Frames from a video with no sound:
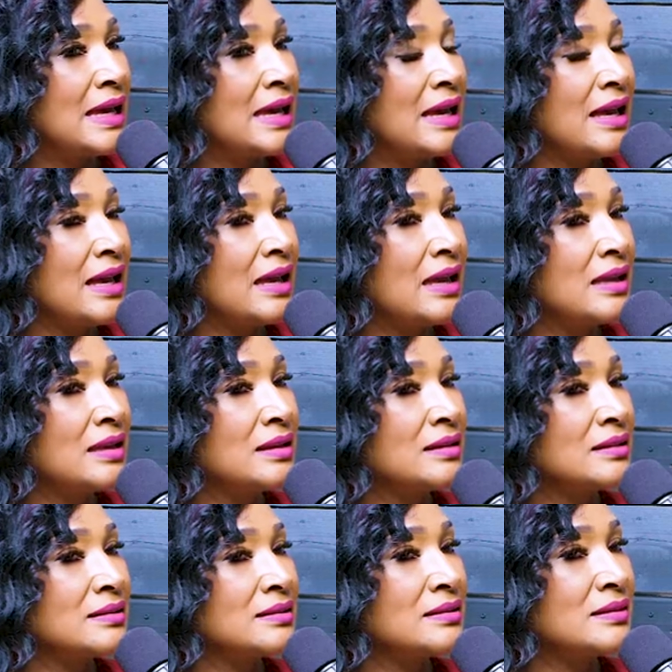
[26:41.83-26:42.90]

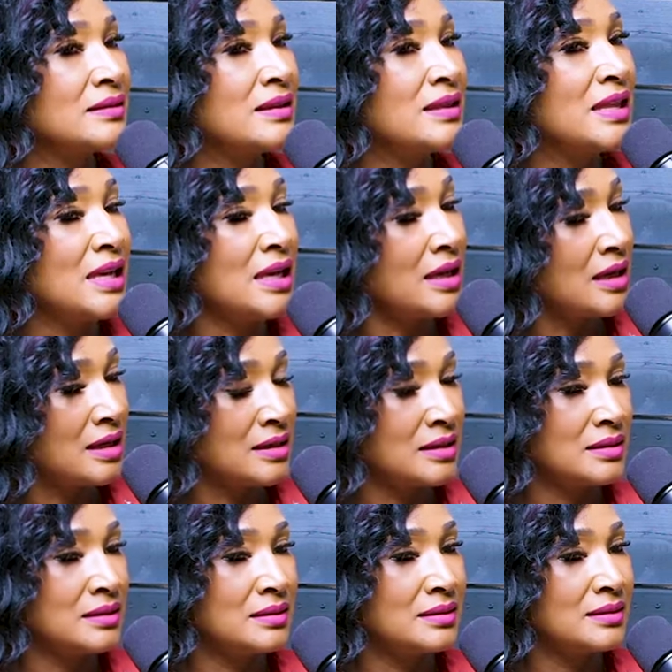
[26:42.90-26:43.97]
and
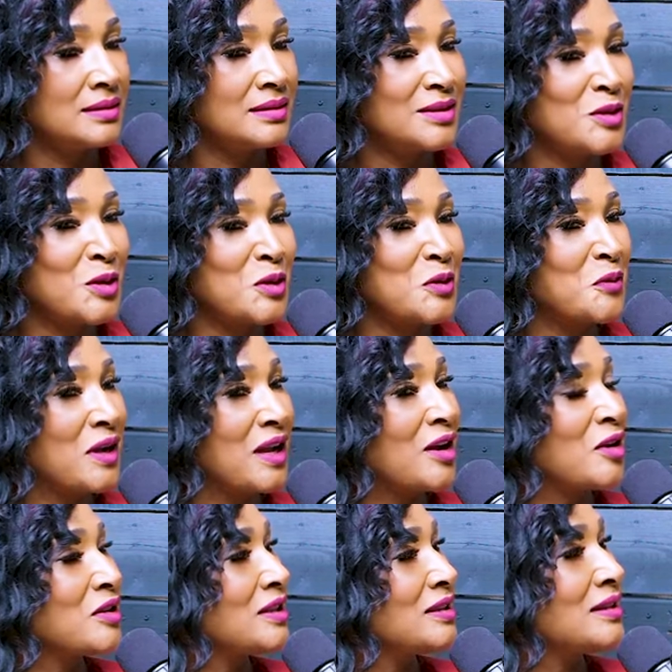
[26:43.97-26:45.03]
then turn
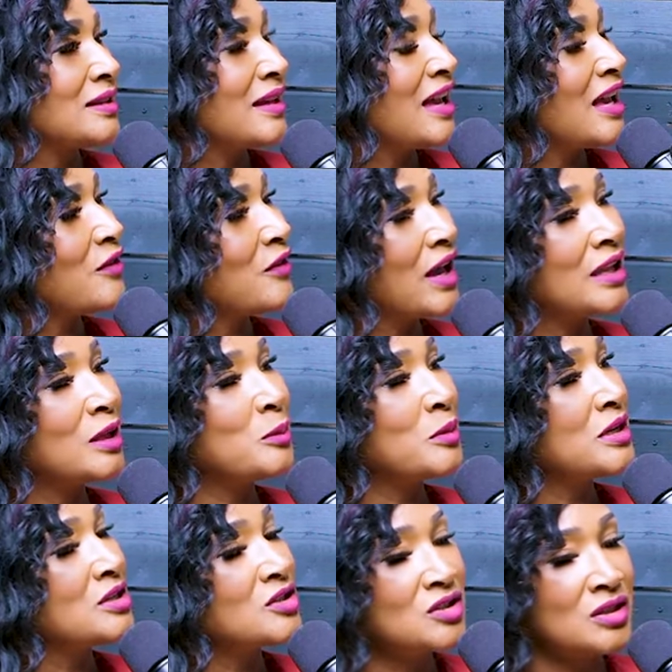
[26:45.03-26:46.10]
around and have
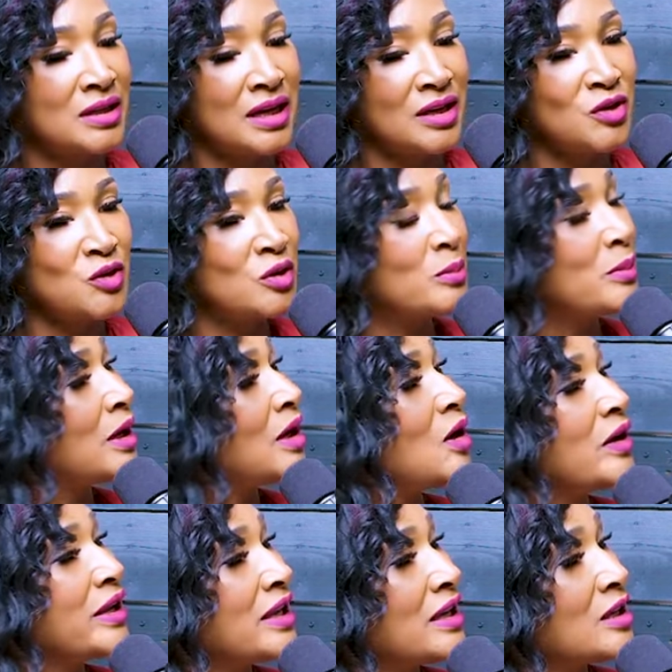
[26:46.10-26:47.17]
alopecia. Now you're a
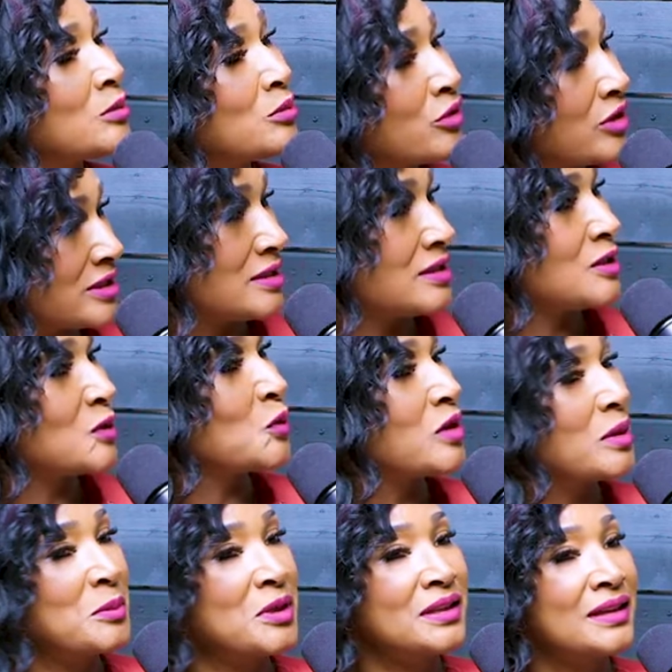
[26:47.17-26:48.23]
bald-headed, breastless
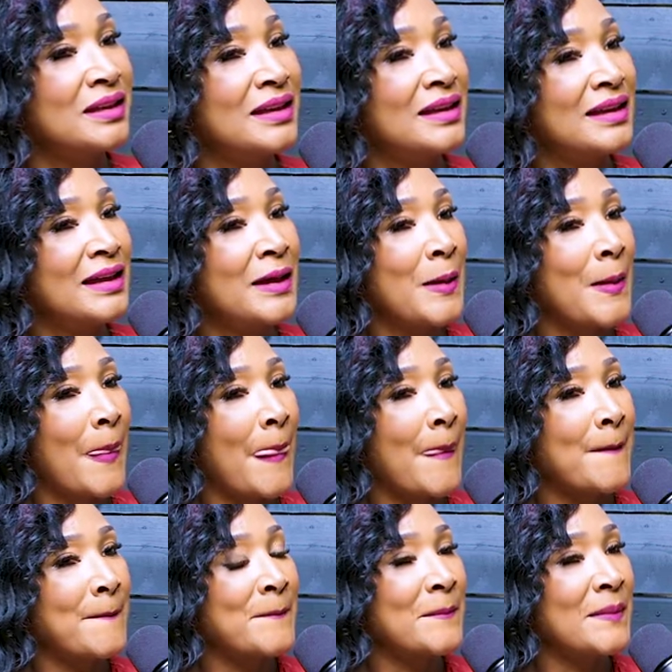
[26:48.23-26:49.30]
woman.
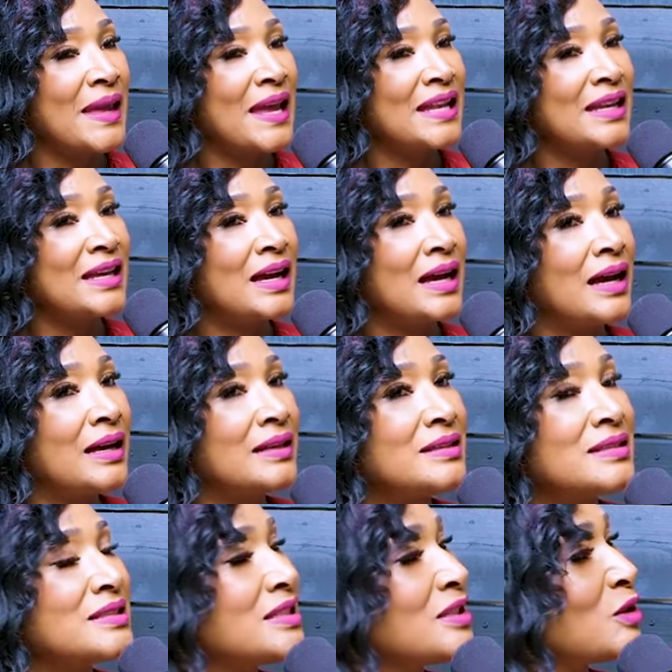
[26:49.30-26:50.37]
And God
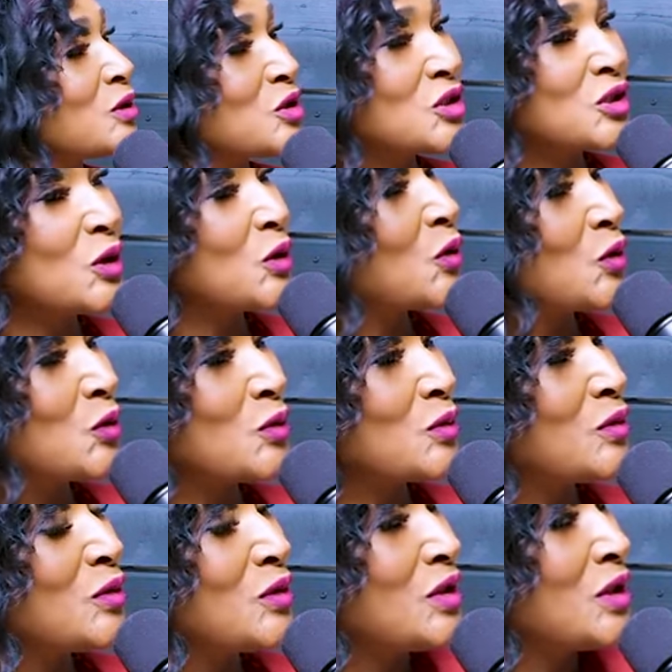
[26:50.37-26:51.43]
still showed, you